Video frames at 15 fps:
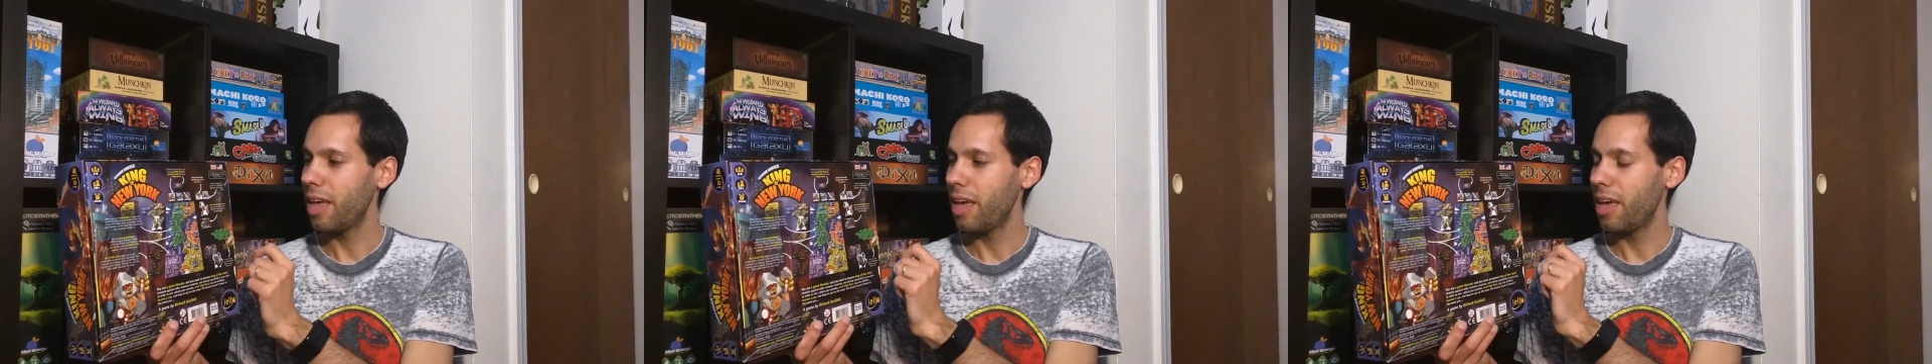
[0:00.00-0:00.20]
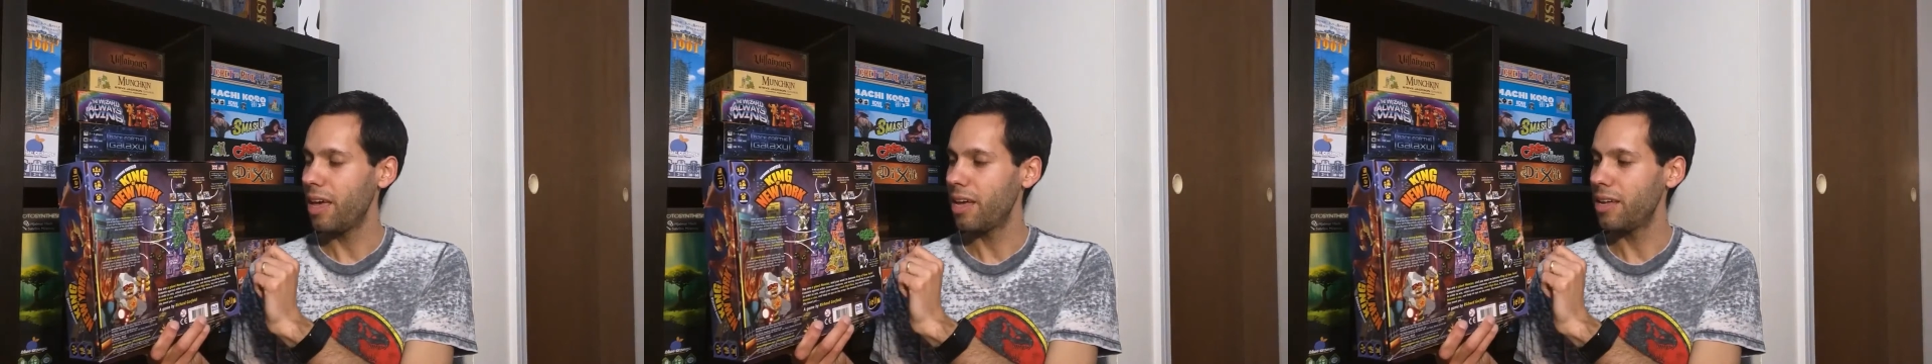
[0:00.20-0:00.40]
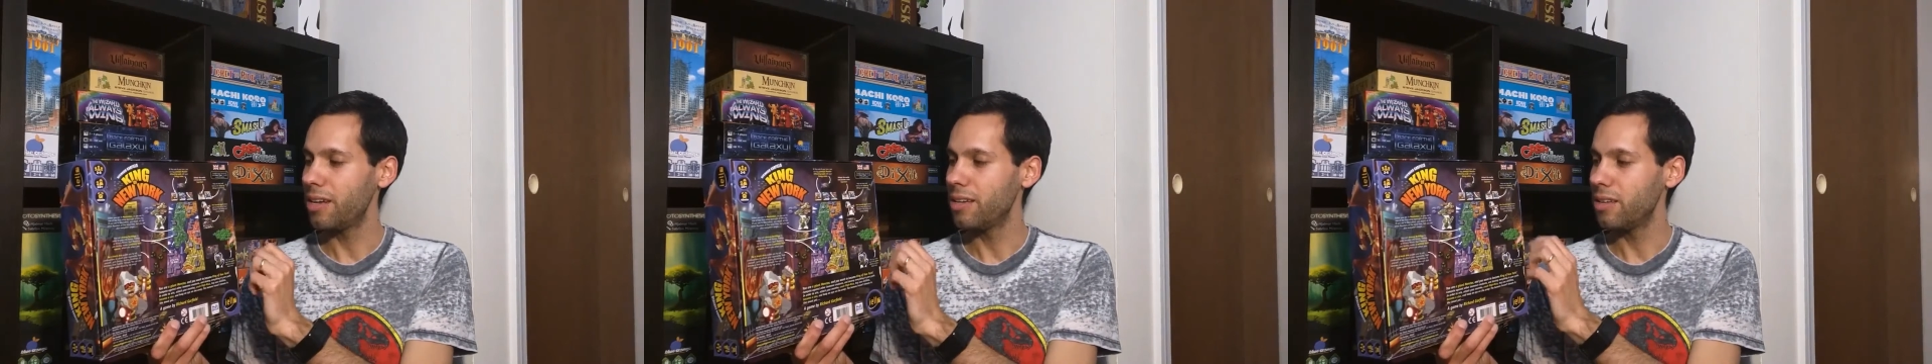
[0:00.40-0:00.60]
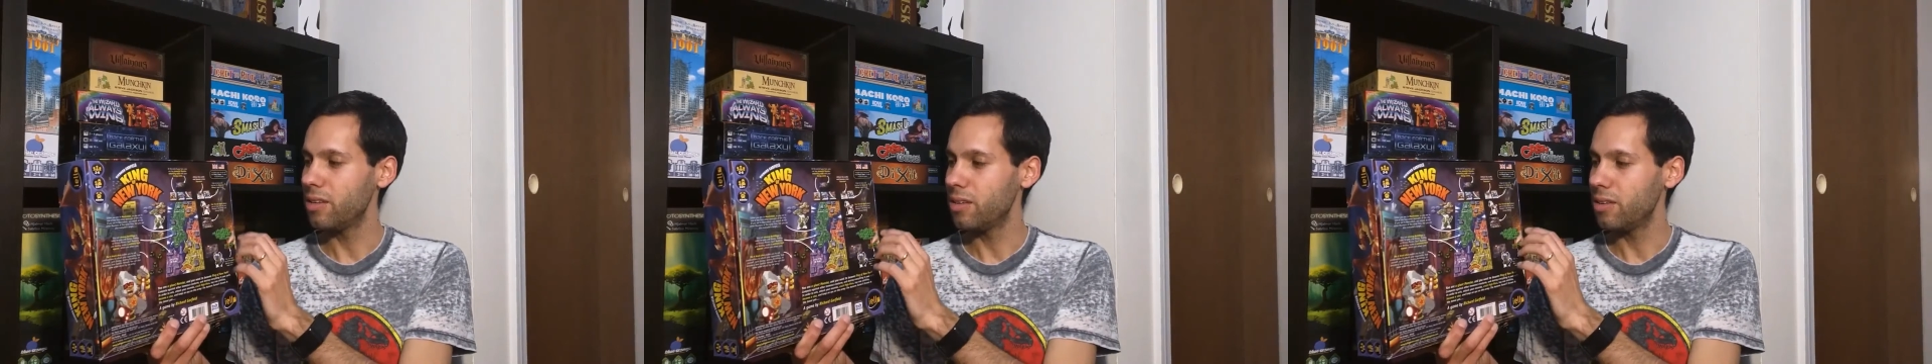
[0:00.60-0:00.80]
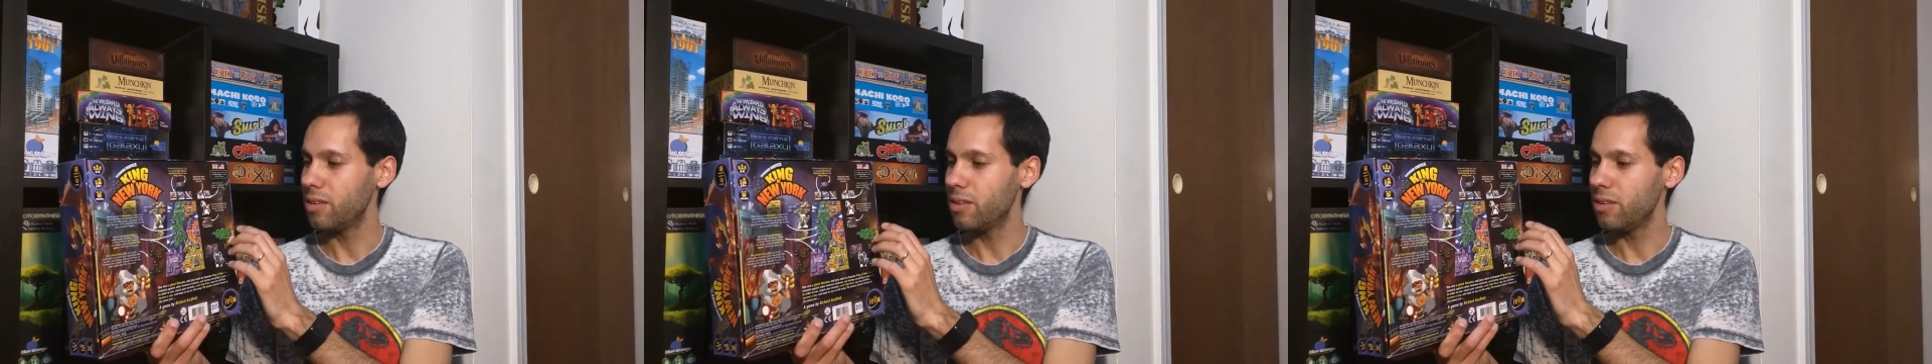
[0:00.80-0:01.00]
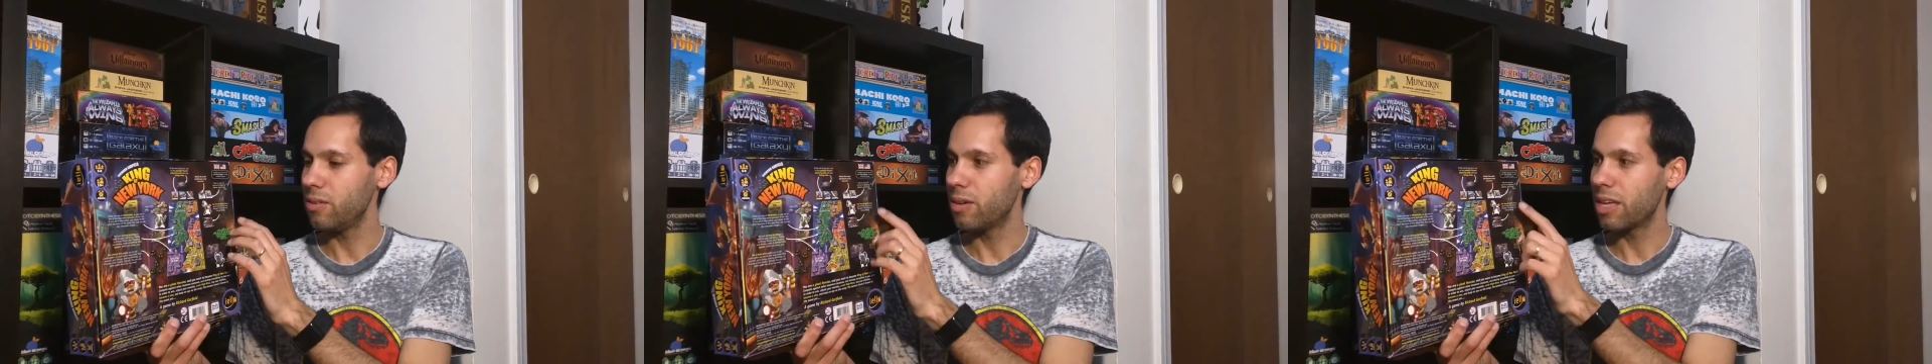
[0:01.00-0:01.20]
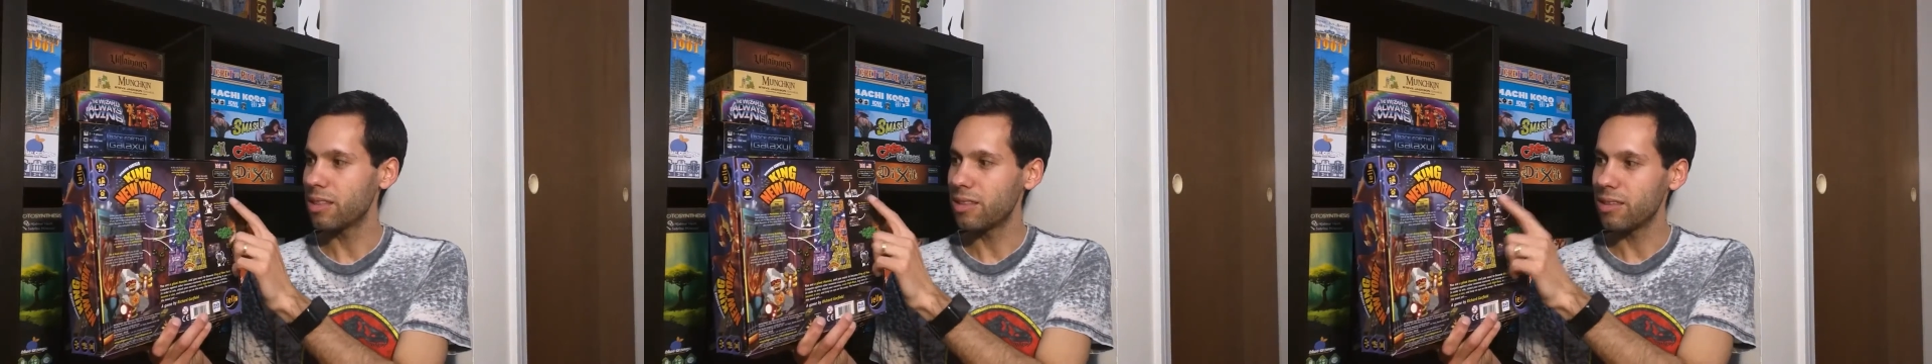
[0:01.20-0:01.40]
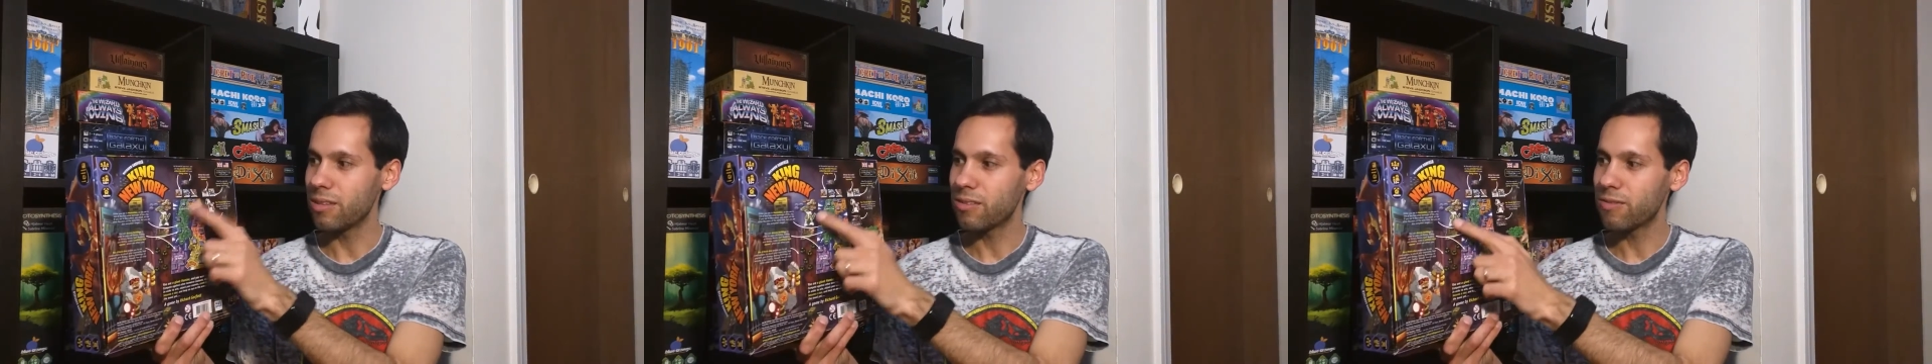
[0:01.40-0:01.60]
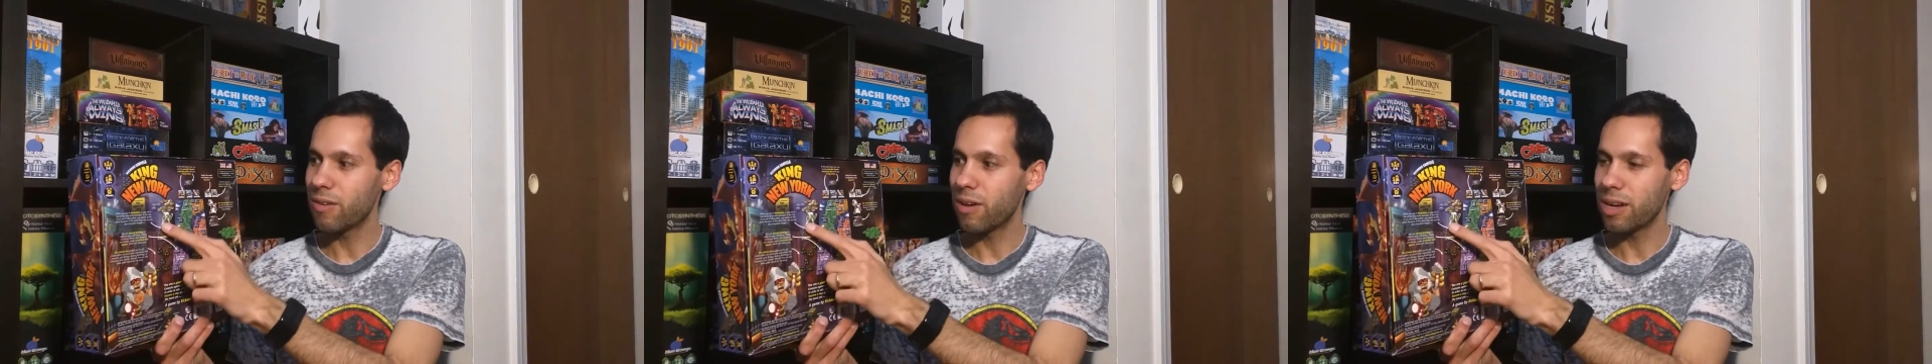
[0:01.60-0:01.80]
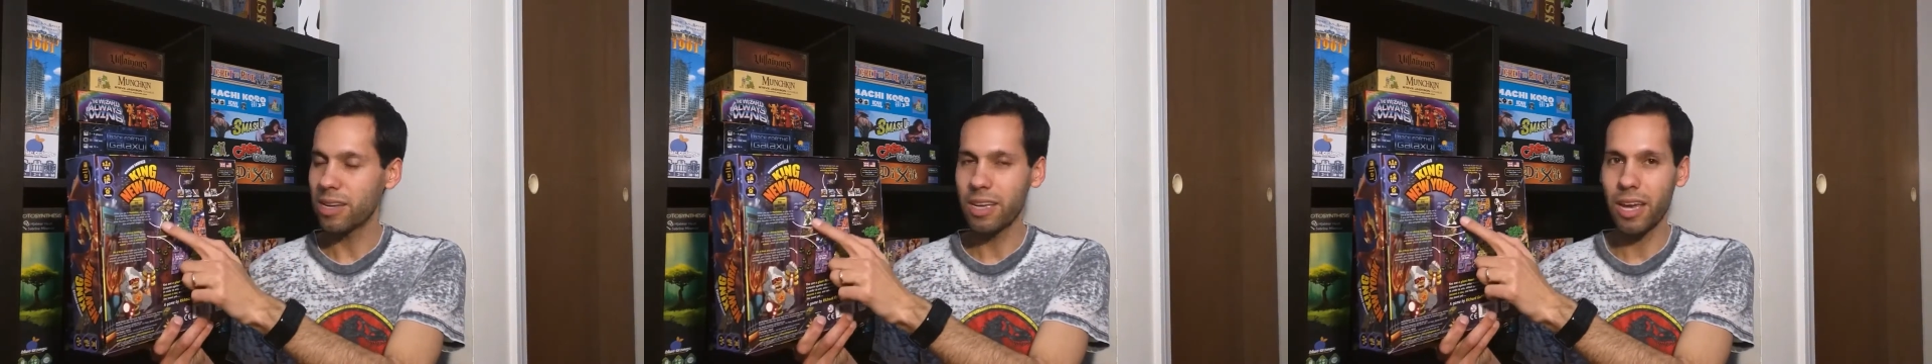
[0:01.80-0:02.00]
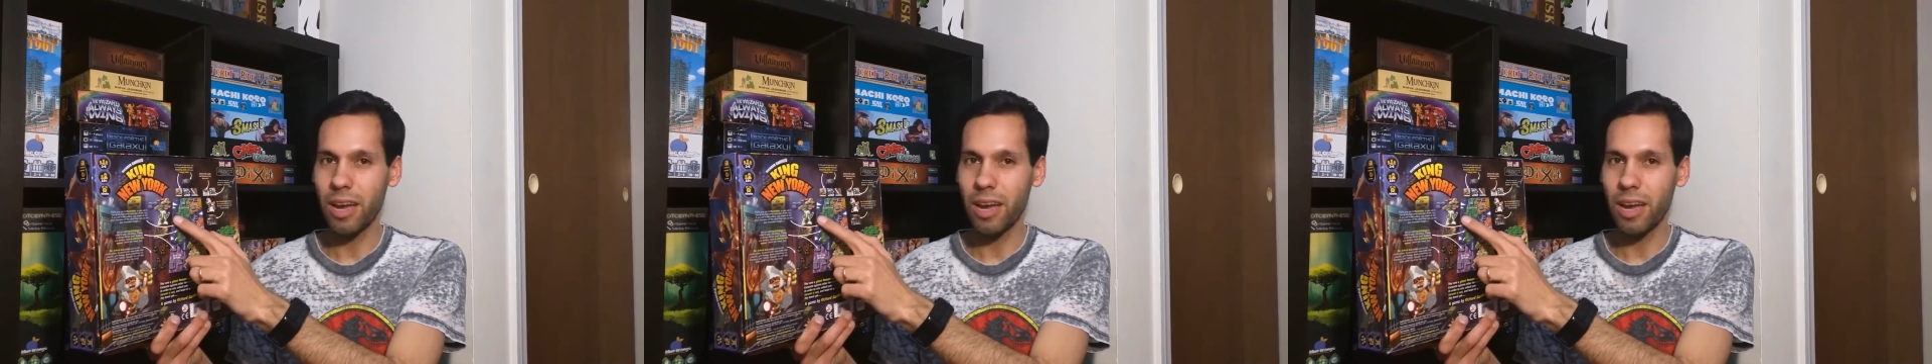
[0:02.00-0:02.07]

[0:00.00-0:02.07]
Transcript: And you get these fun